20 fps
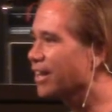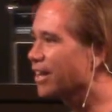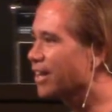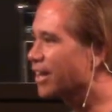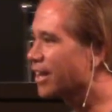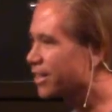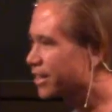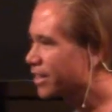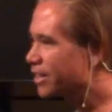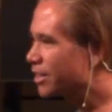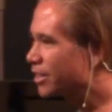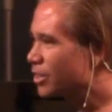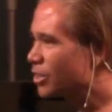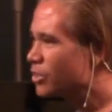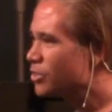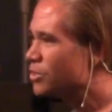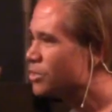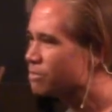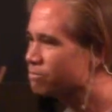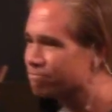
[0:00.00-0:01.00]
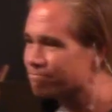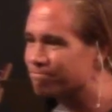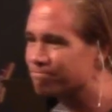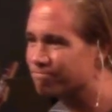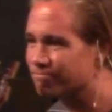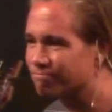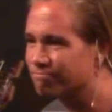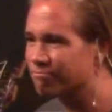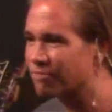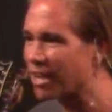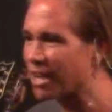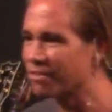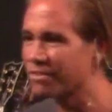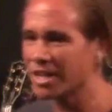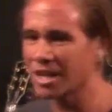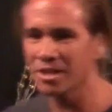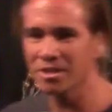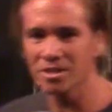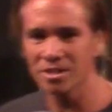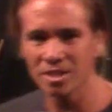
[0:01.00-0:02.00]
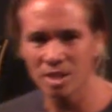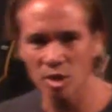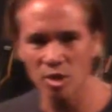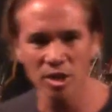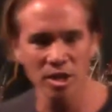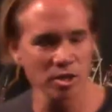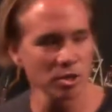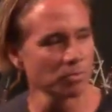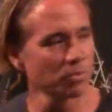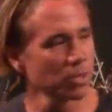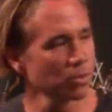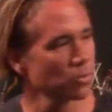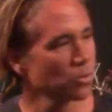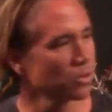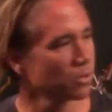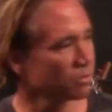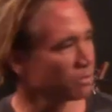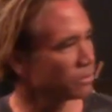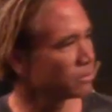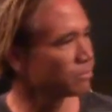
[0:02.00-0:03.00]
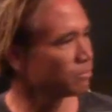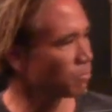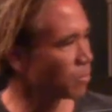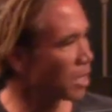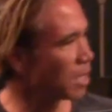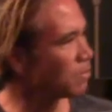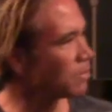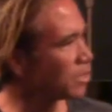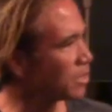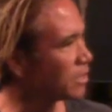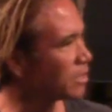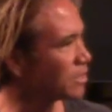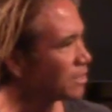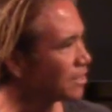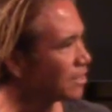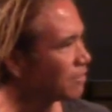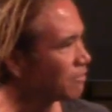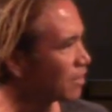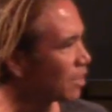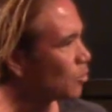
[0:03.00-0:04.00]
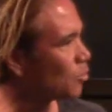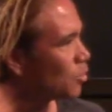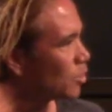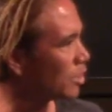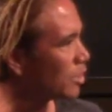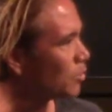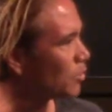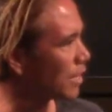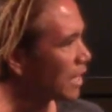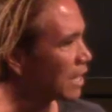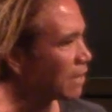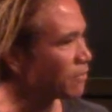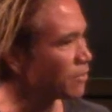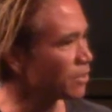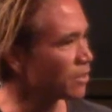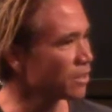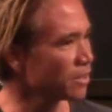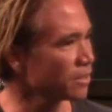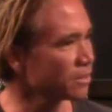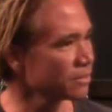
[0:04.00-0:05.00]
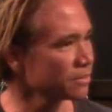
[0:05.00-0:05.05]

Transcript: I could get close to 5,000, 10,000 people, probably, if I really went after it.